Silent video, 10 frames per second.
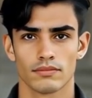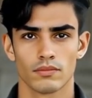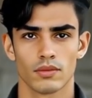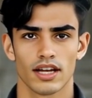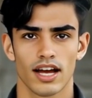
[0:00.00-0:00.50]

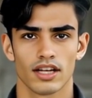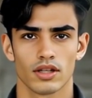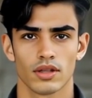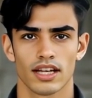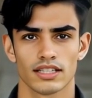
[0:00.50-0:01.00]
With
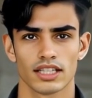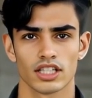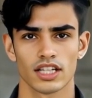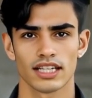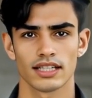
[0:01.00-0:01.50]
Auto Lead
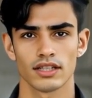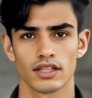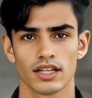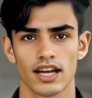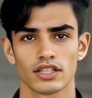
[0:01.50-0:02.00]
Machine,
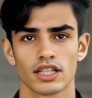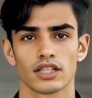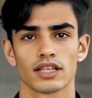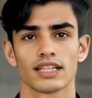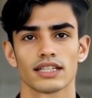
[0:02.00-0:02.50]
you're not
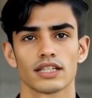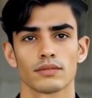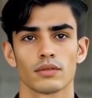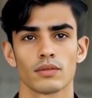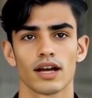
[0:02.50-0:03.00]
just getting
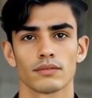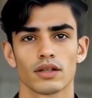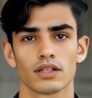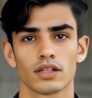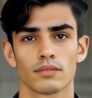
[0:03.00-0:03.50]

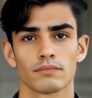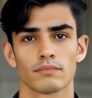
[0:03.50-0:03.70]
subscribers.